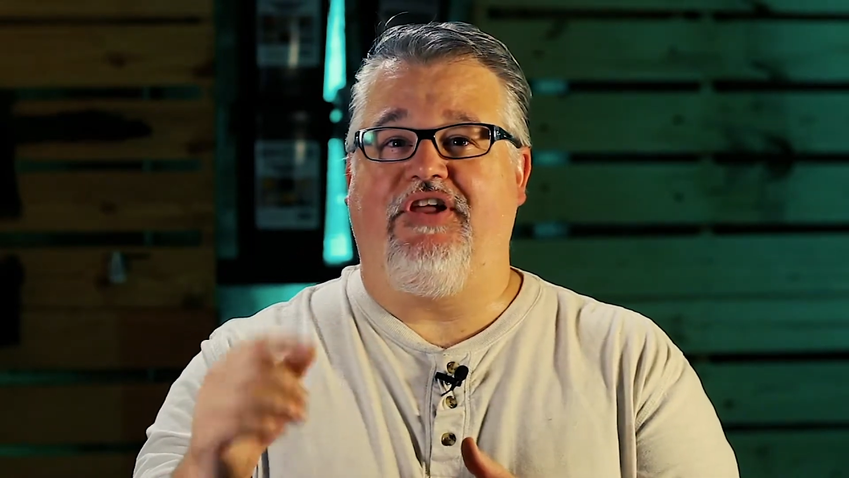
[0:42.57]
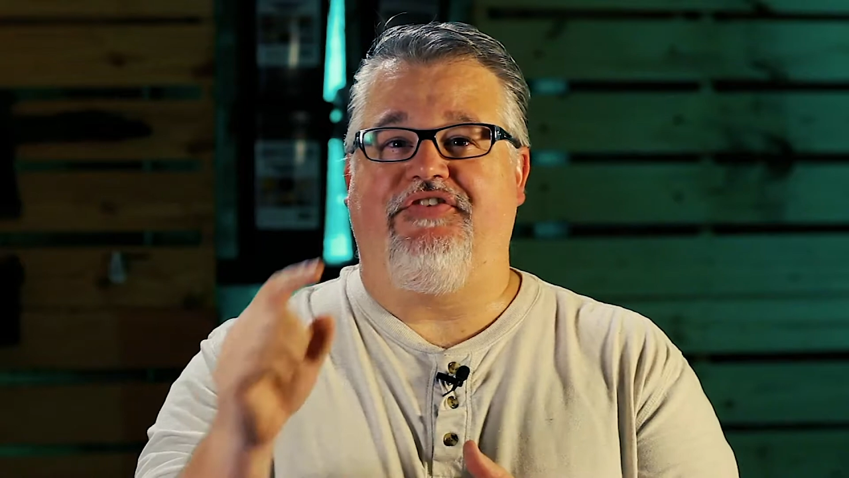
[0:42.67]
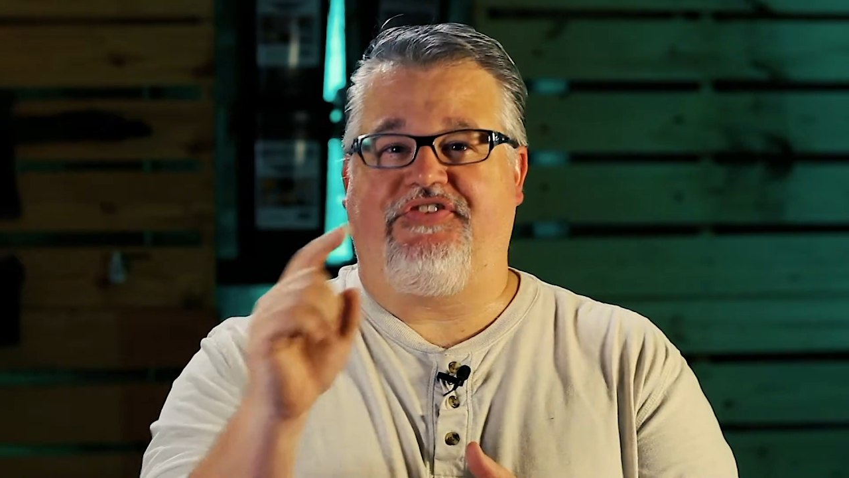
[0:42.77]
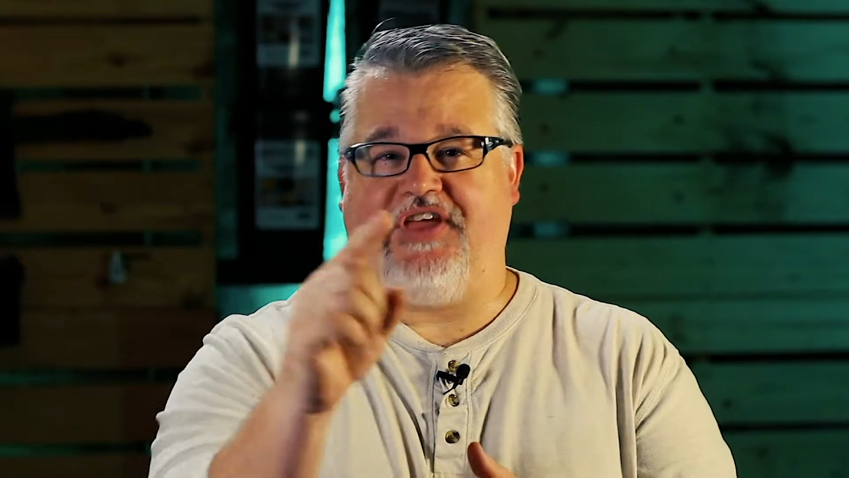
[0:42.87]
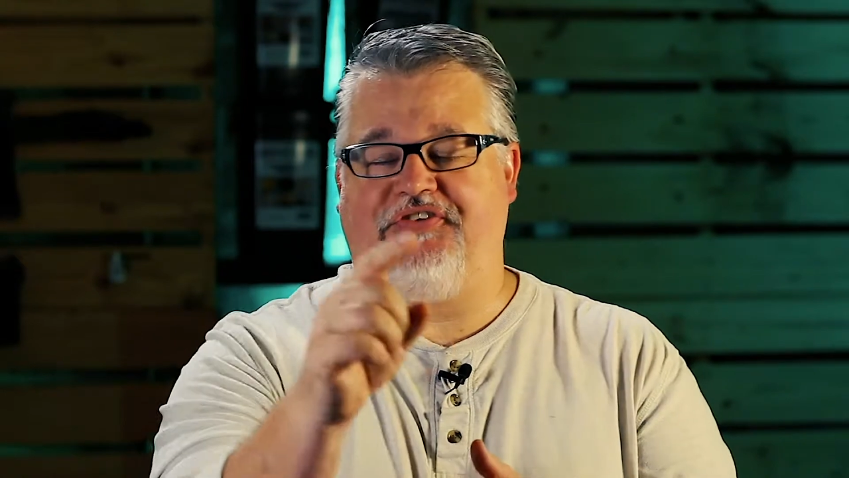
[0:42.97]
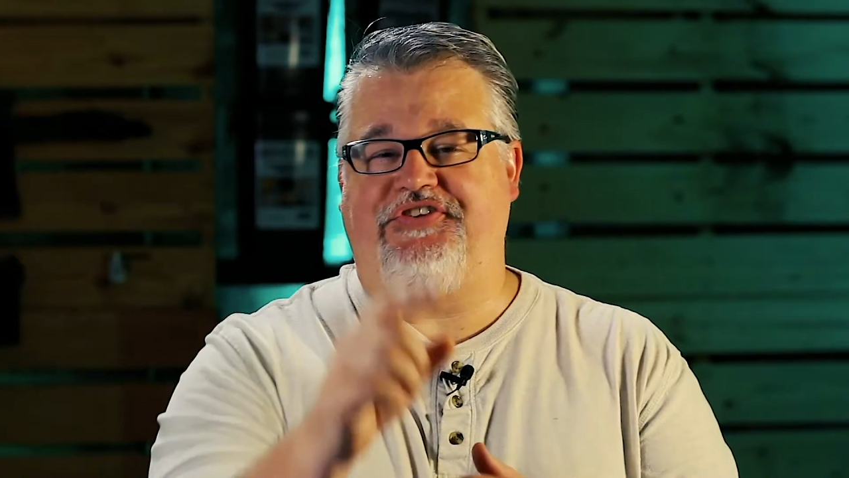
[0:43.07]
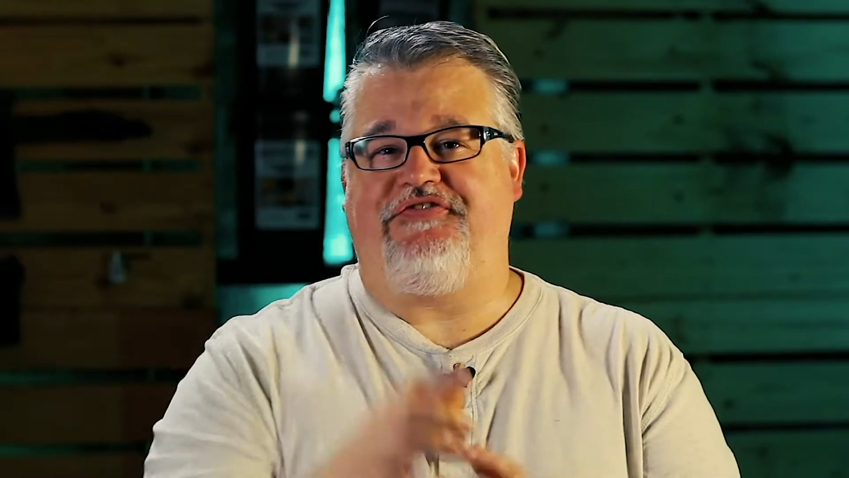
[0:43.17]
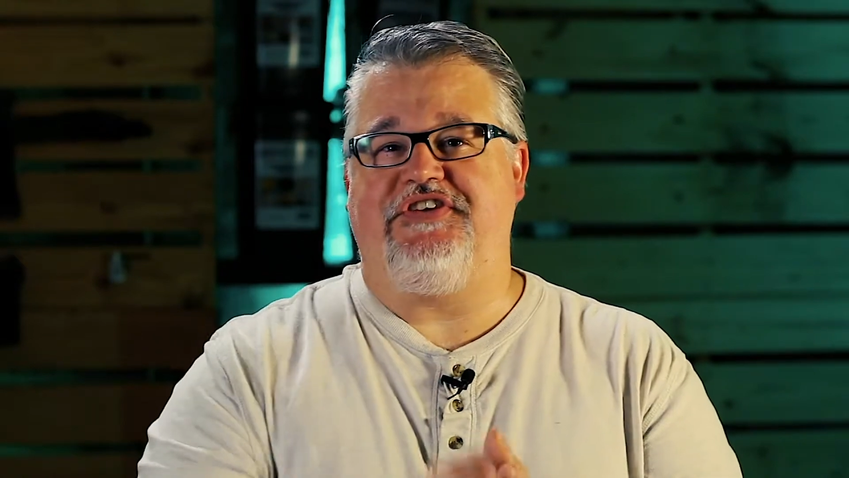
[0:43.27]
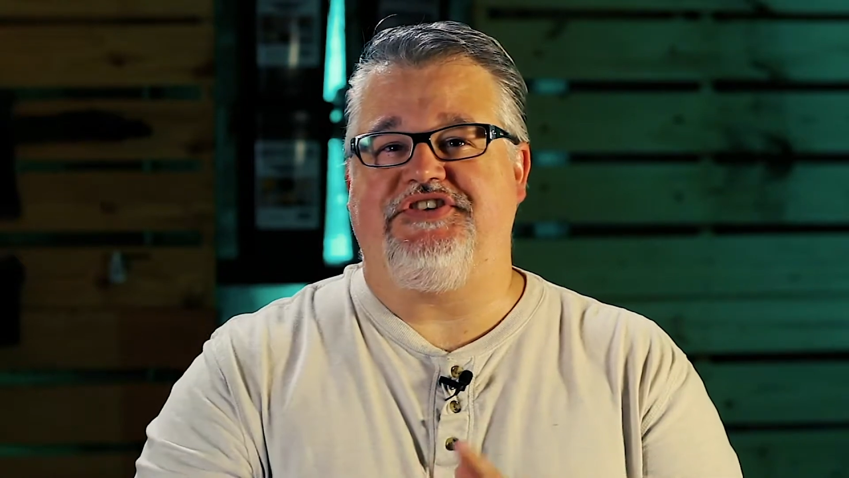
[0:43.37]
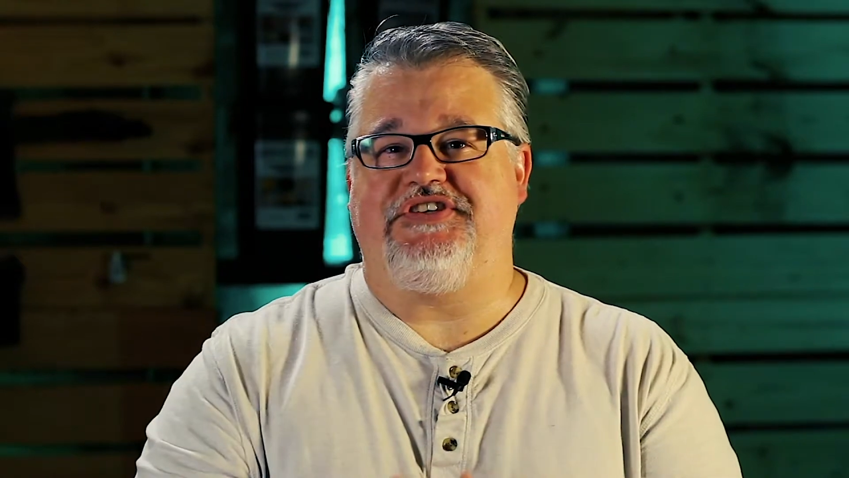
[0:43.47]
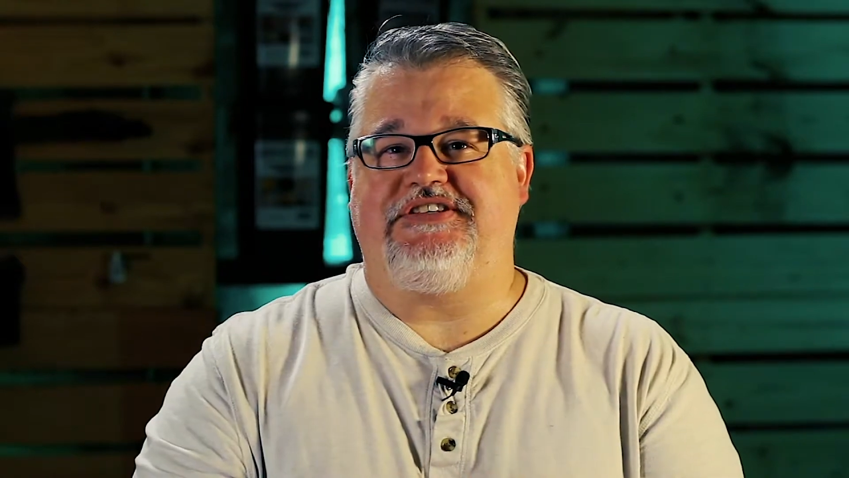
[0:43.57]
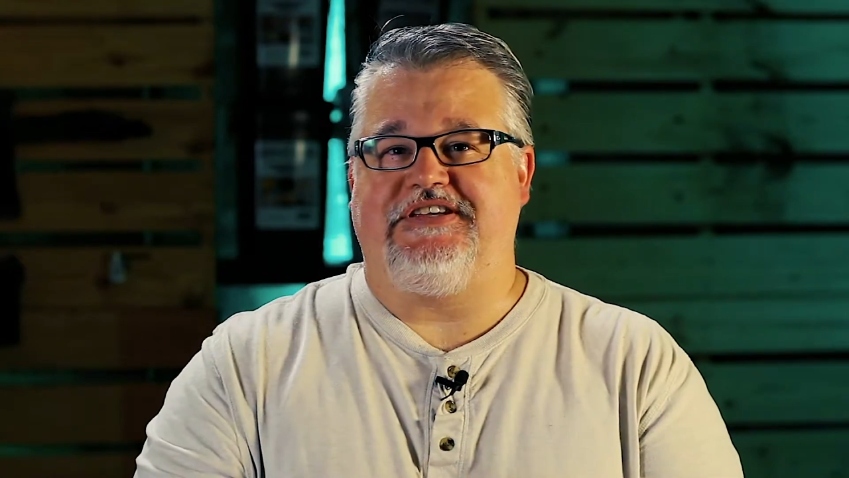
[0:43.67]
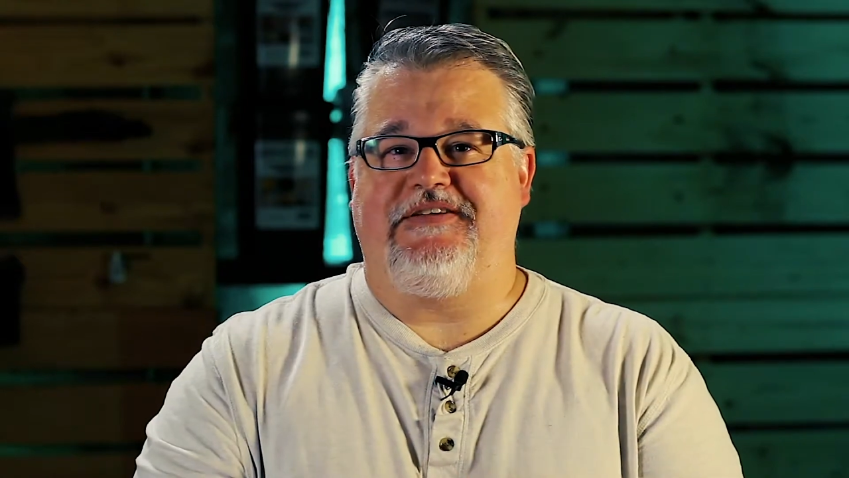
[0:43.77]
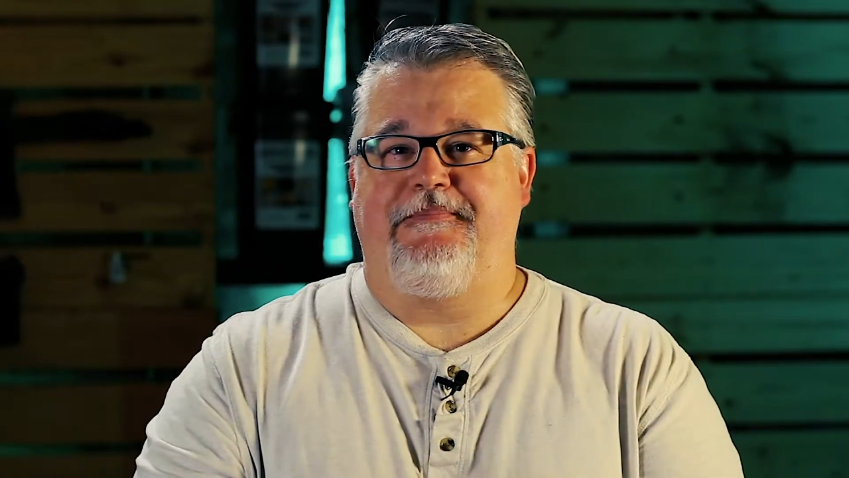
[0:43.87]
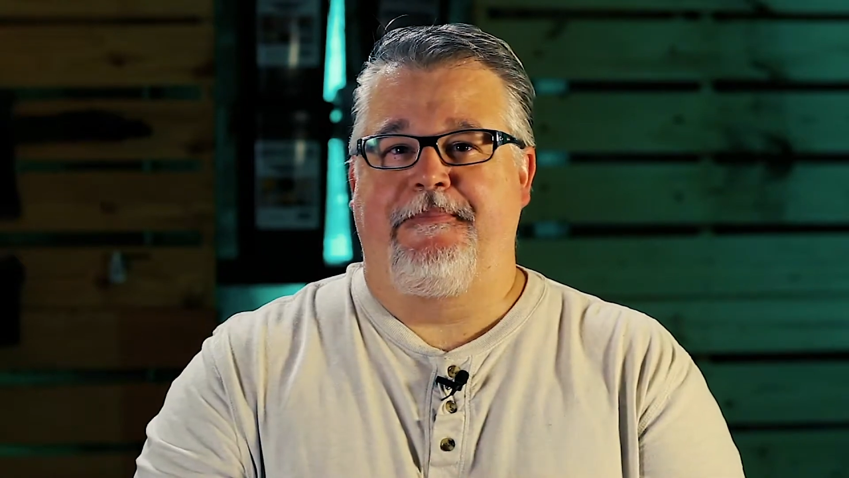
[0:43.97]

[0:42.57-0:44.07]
of self-sufficiency.